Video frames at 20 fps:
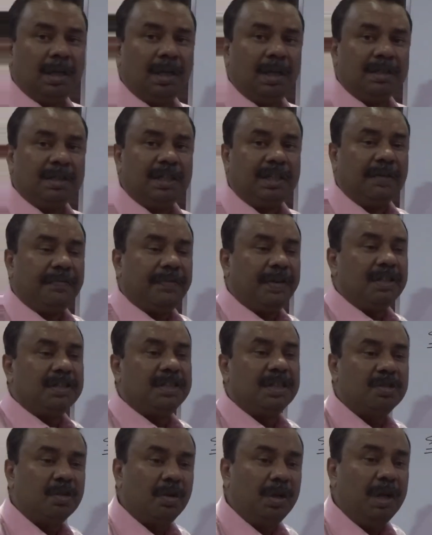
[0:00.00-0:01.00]
The difference
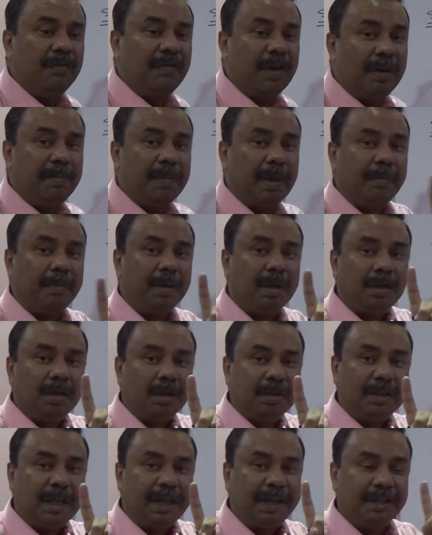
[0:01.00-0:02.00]
is only one member,
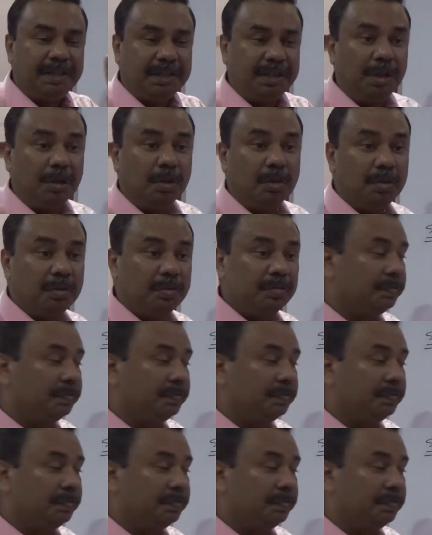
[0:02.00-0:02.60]
that is 0.